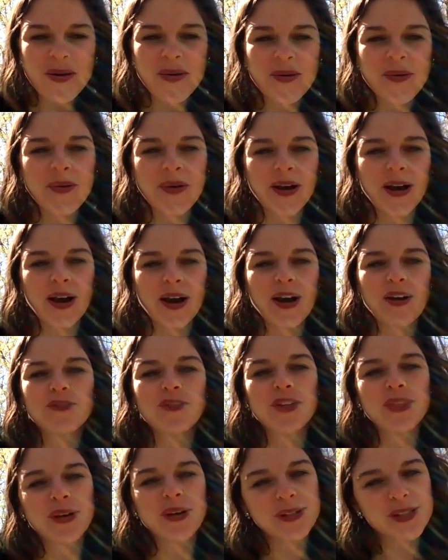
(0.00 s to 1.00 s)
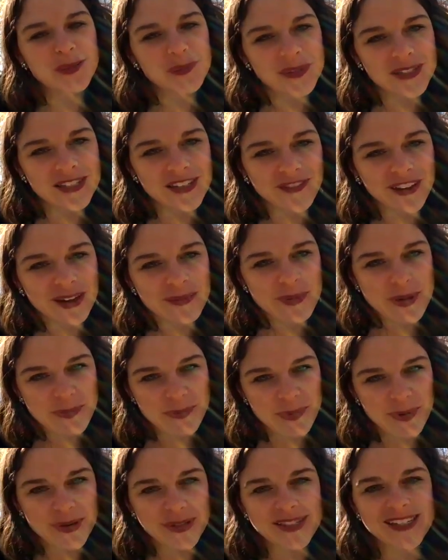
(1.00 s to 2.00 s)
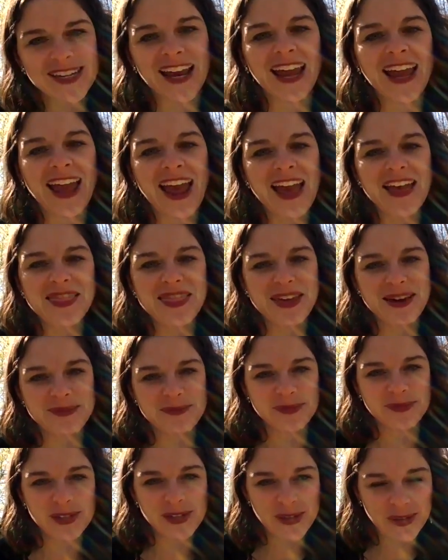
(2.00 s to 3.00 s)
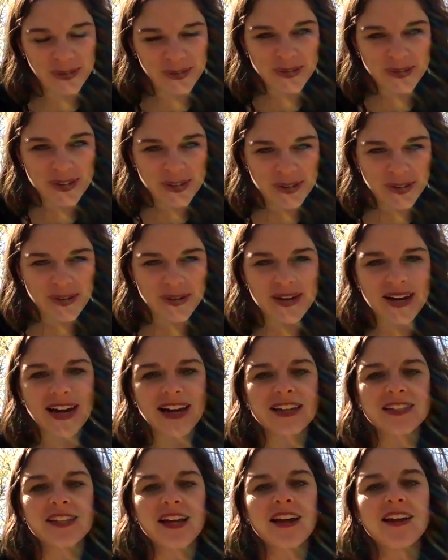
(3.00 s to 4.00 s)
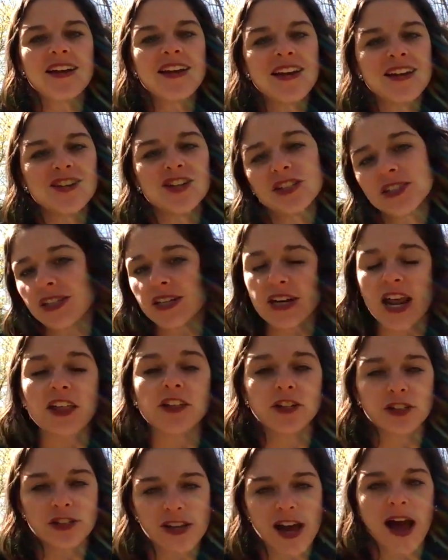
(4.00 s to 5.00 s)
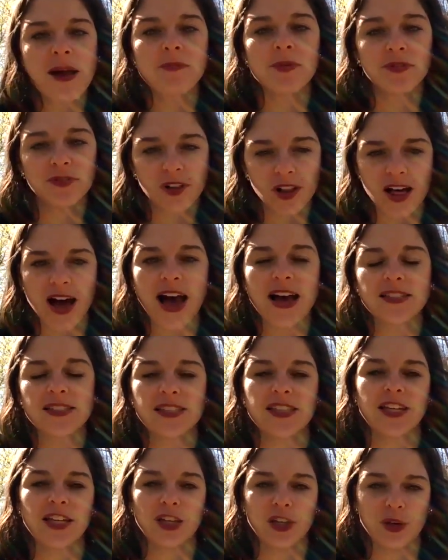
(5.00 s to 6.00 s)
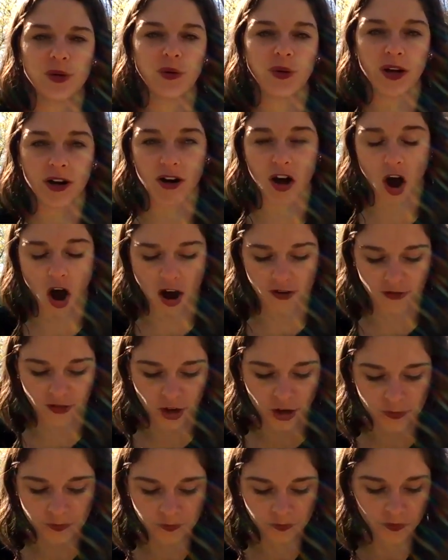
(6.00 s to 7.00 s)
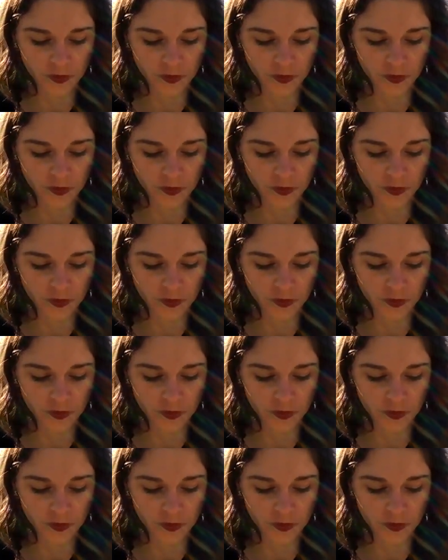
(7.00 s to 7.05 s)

or for those specific people to get them to you, is just another type of class that you can offer.